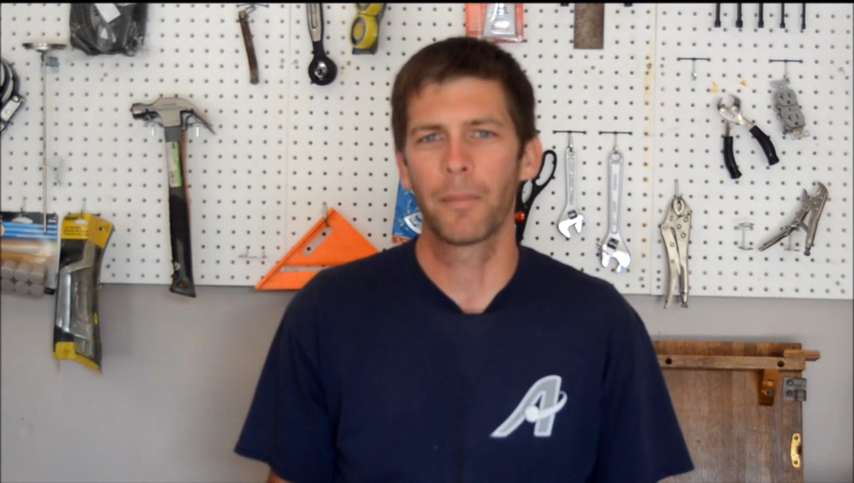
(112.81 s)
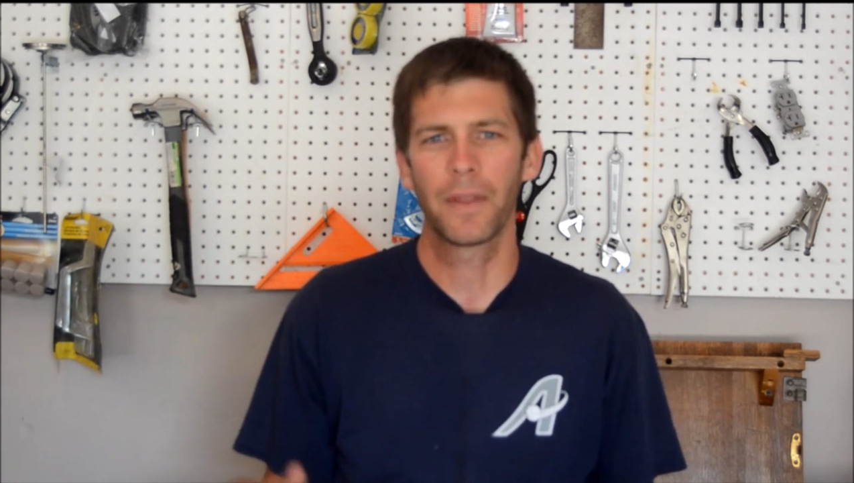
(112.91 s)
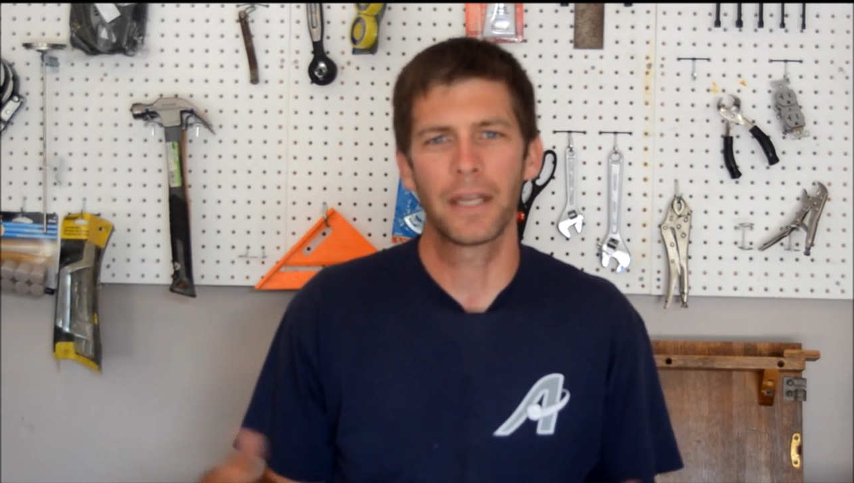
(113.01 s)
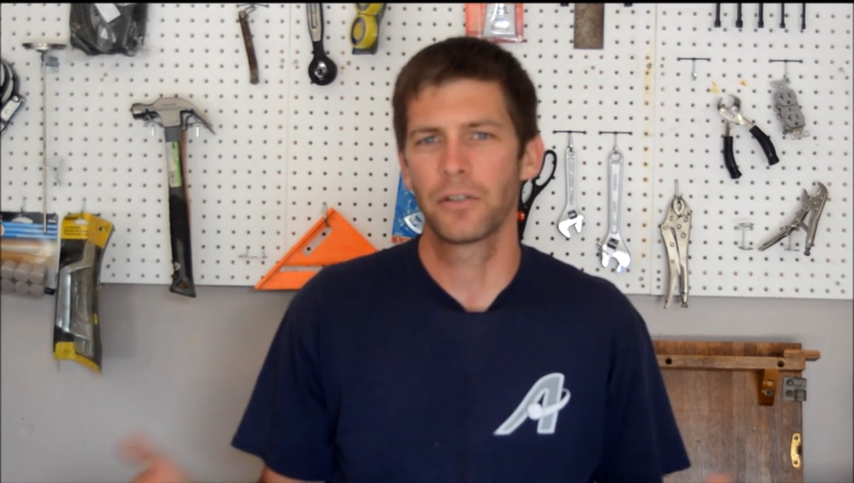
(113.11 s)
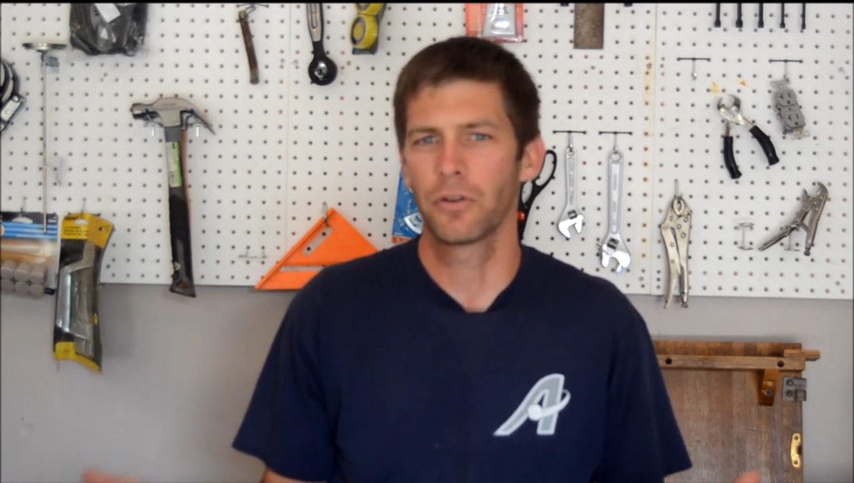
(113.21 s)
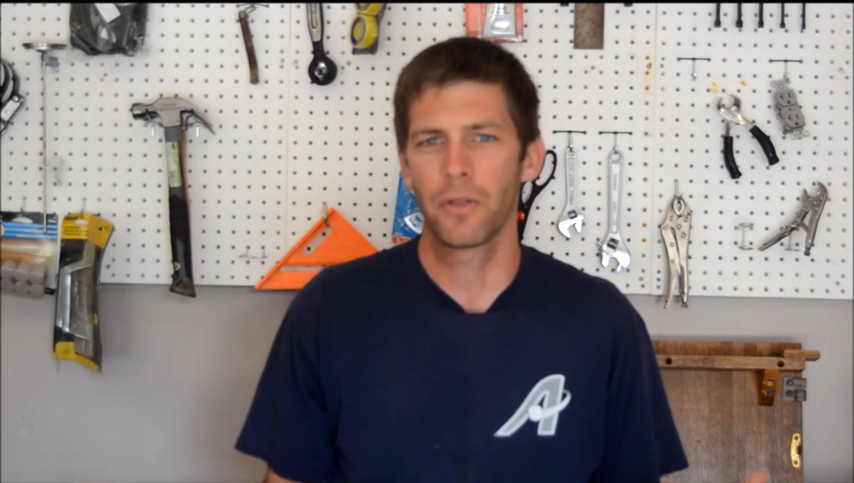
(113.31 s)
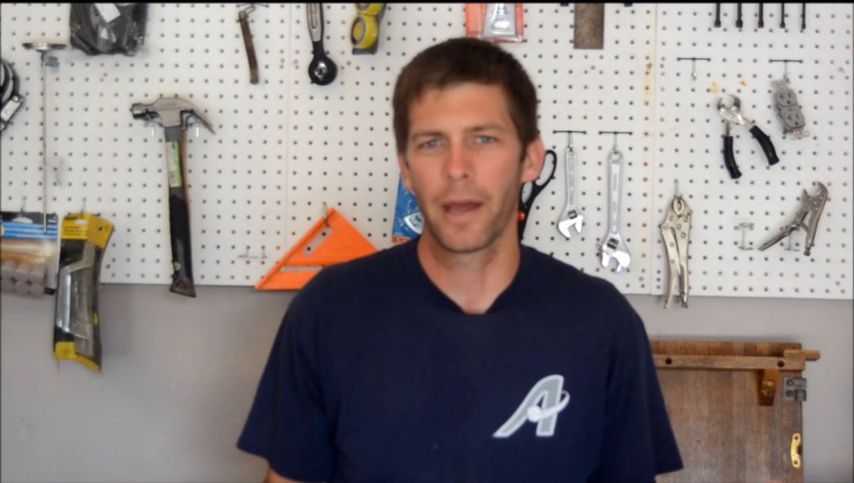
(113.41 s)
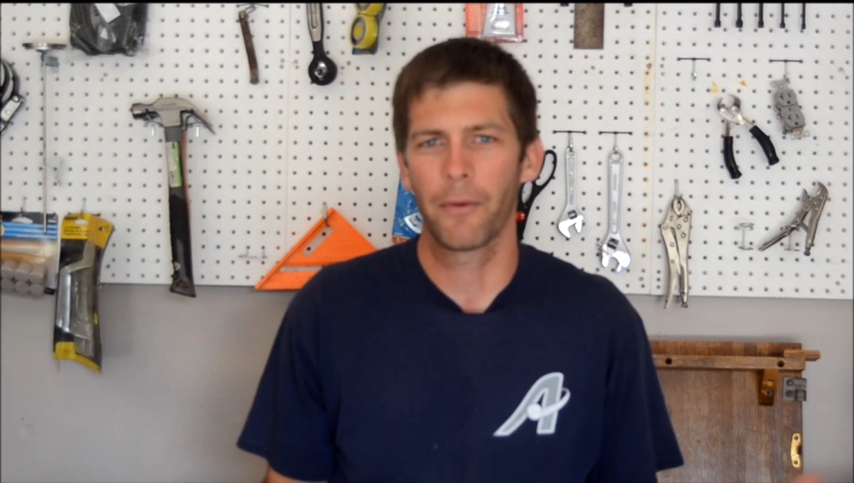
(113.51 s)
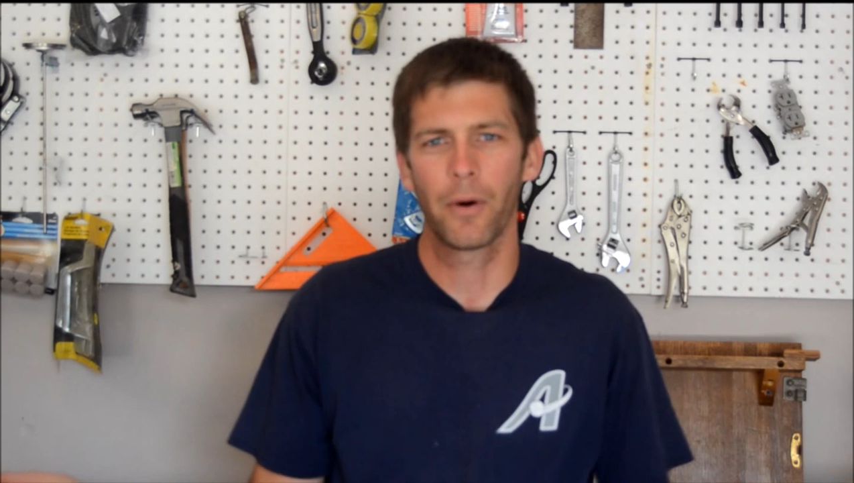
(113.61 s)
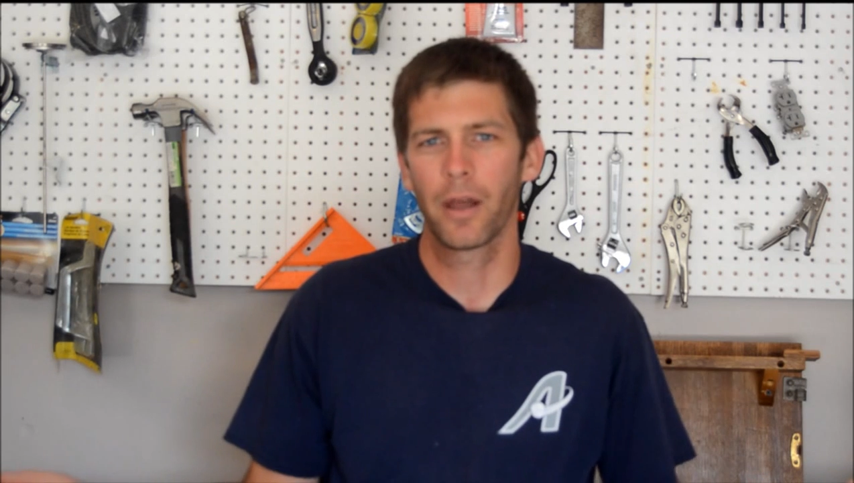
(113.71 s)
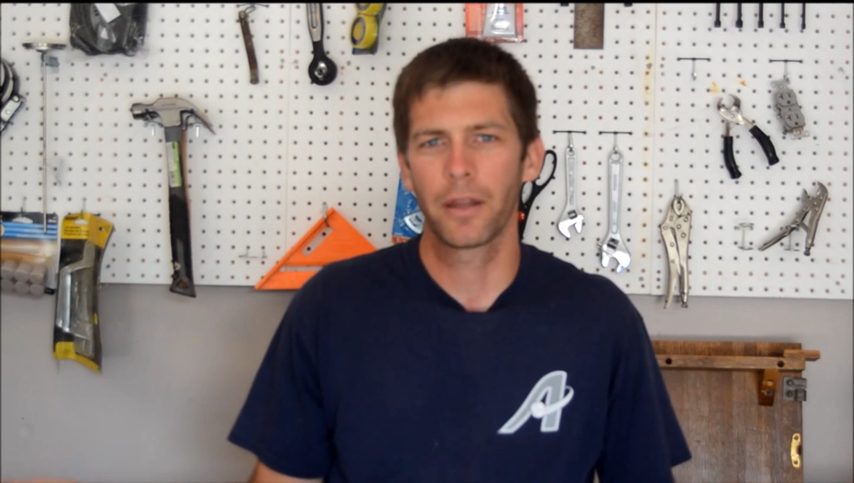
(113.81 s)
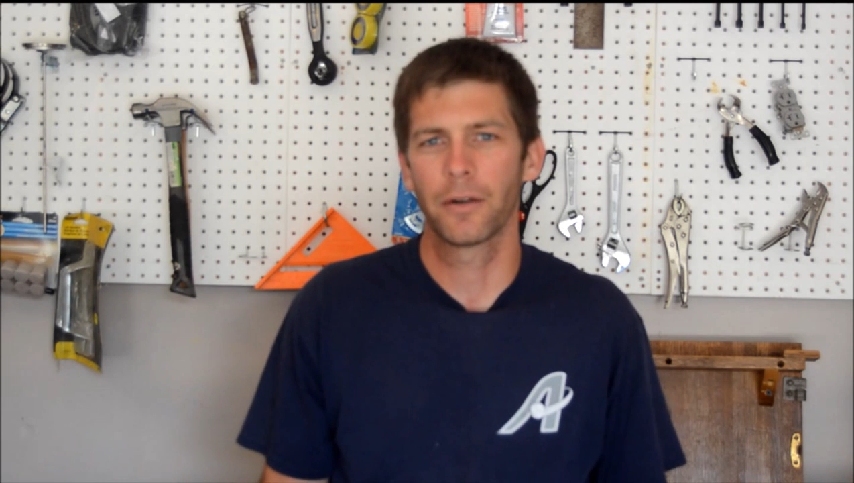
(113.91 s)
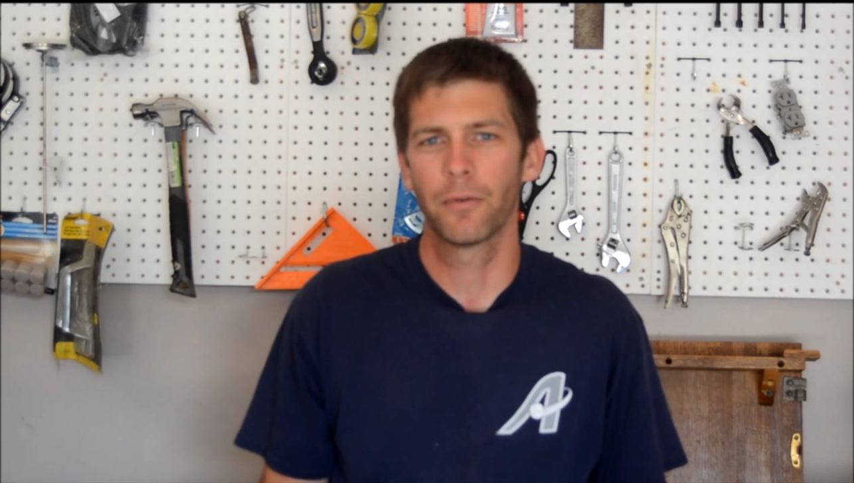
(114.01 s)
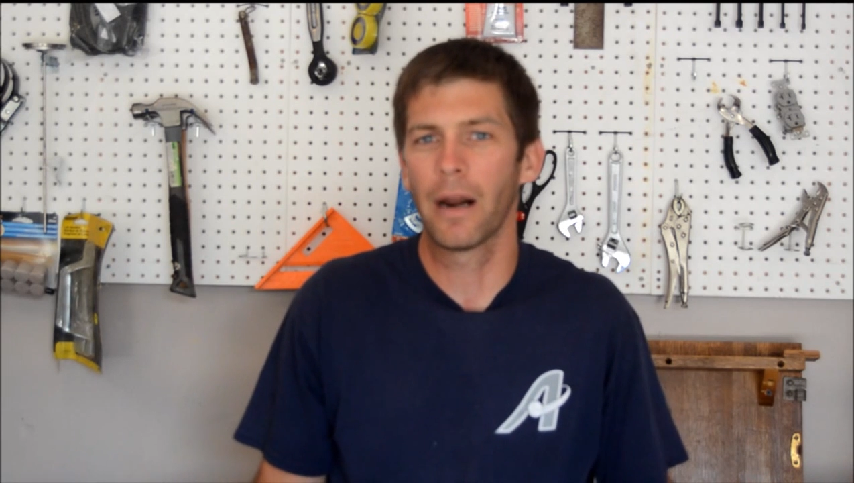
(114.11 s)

but they do that whether it